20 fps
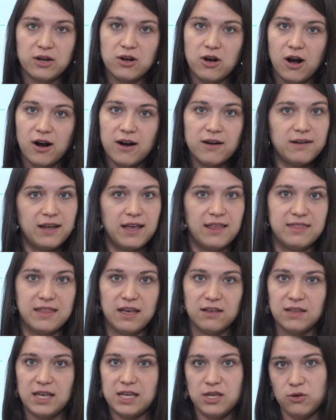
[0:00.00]
card? And
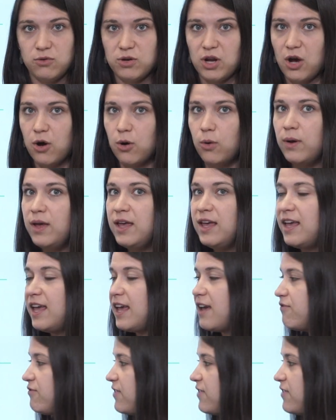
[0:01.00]
they'll let you know if